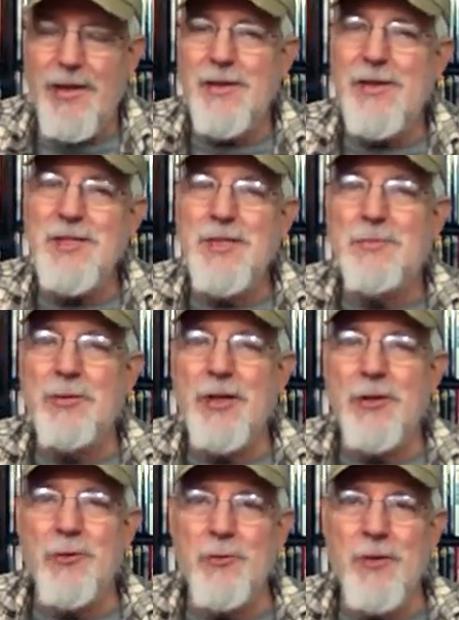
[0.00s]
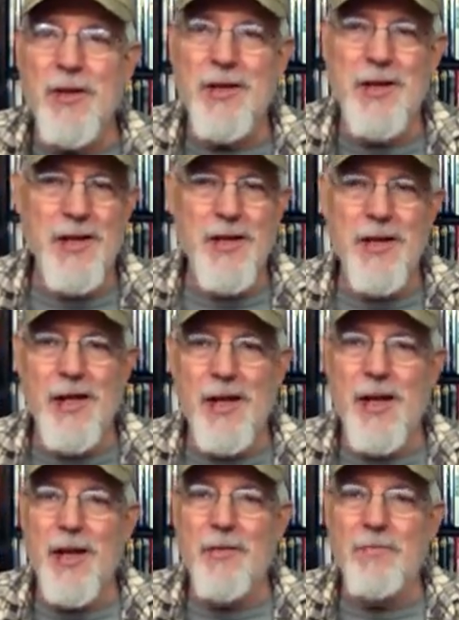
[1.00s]
This is pretty cool one.
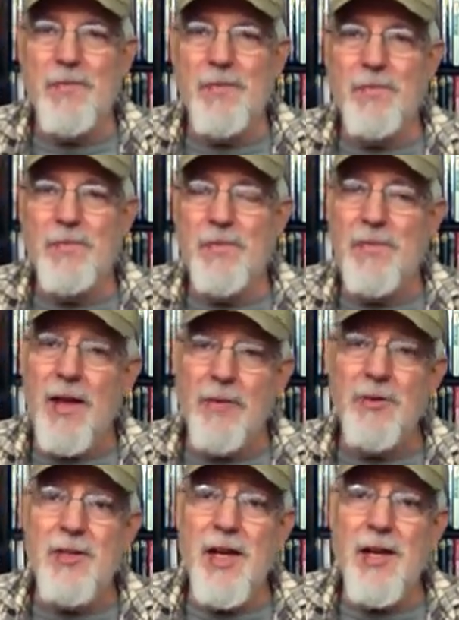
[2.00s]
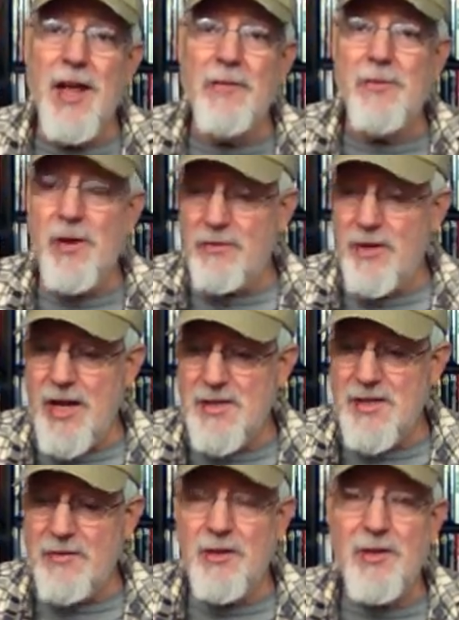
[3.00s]
Um, have you done? Have you
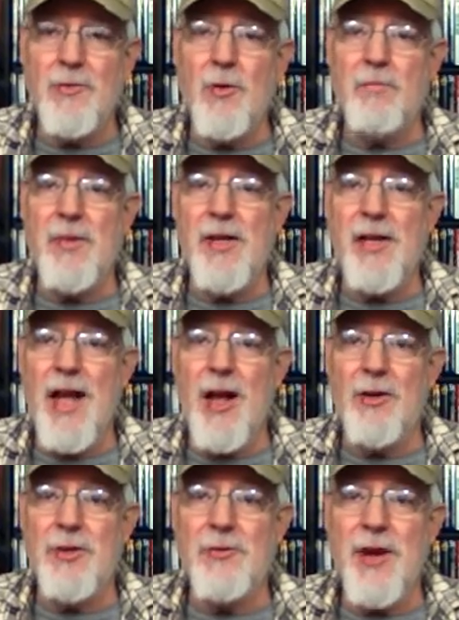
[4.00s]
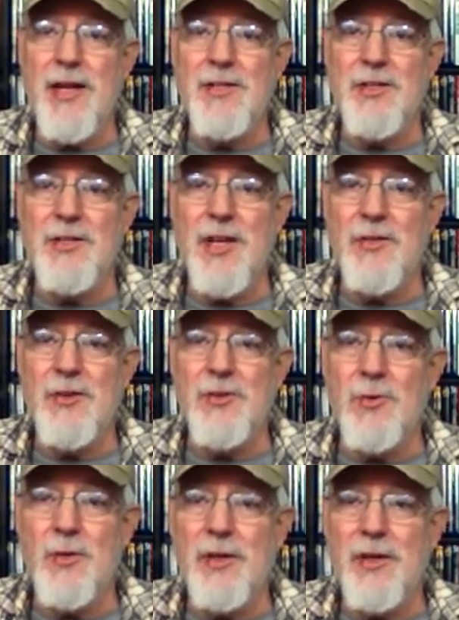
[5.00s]
guys ever been to Alcatraz and done the
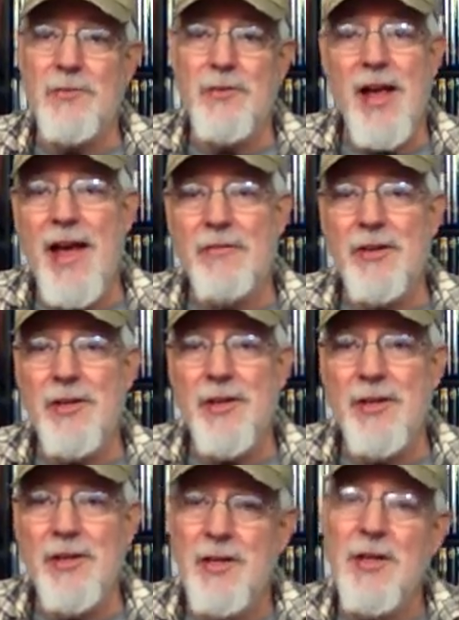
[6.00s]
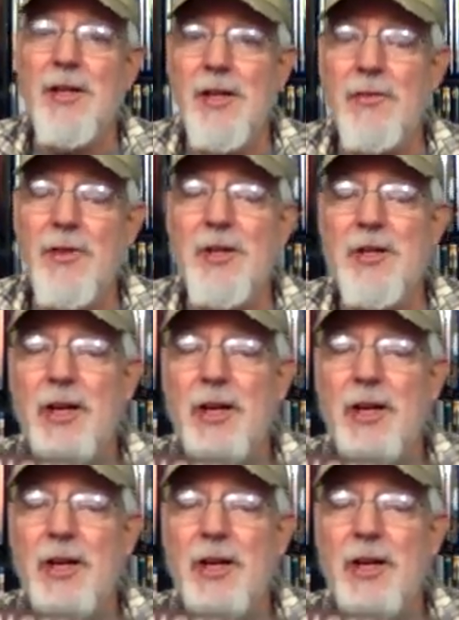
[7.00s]
tour? If you haven't, then you